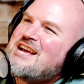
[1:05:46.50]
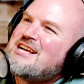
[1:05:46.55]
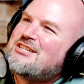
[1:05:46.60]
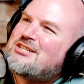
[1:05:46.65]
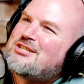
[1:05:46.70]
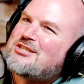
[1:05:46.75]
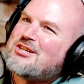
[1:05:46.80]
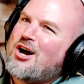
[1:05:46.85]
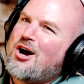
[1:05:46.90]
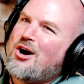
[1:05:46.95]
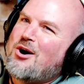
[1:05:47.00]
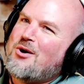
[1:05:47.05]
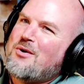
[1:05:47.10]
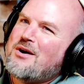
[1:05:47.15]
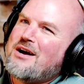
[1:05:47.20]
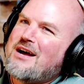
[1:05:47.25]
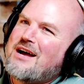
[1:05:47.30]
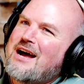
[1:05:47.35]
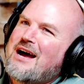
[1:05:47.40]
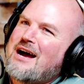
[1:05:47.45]
So,
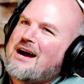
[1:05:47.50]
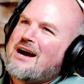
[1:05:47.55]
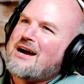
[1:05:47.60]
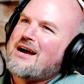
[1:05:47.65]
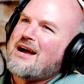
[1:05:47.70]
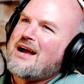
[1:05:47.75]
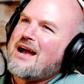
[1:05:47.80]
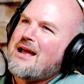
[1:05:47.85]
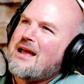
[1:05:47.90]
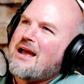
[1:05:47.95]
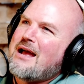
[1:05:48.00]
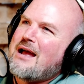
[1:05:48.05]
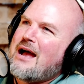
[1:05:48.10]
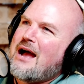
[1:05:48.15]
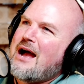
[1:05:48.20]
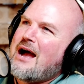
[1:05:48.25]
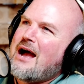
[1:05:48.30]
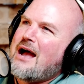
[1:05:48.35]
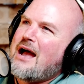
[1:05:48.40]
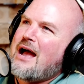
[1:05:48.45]

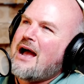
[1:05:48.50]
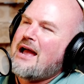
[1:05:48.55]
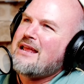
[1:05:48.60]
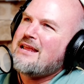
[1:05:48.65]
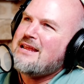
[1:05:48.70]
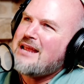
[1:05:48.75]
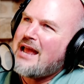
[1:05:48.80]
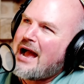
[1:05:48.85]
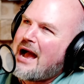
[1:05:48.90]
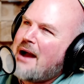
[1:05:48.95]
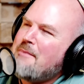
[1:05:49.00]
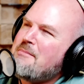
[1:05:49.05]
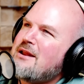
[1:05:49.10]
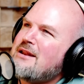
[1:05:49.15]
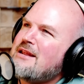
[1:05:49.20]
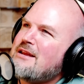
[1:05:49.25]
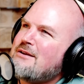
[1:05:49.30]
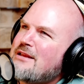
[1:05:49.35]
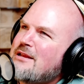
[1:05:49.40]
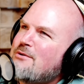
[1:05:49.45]
yeah, I mean,
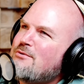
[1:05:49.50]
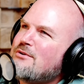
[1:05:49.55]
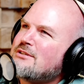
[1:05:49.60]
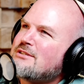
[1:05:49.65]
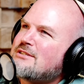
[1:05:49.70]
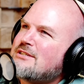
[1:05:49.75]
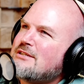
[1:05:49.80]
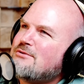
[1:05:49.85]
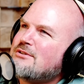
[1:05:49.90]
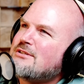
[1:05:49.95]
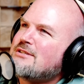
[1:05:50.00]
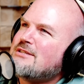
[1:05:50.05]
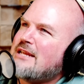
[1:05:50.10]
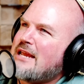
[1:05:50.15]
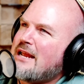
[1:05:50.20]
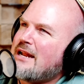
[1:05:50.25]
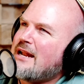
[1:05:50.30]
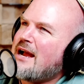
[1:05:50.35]
it was neat.